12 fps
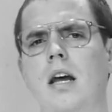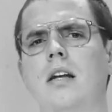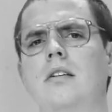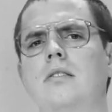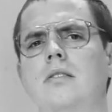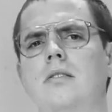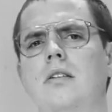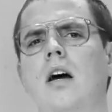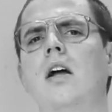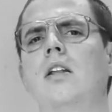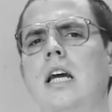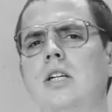into thinking
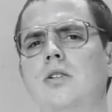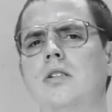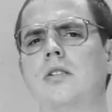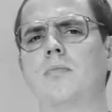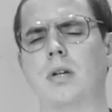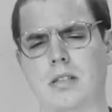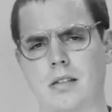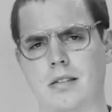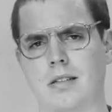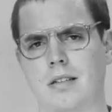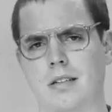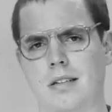that it sets a dangerous
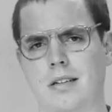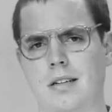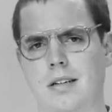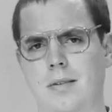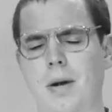precedent,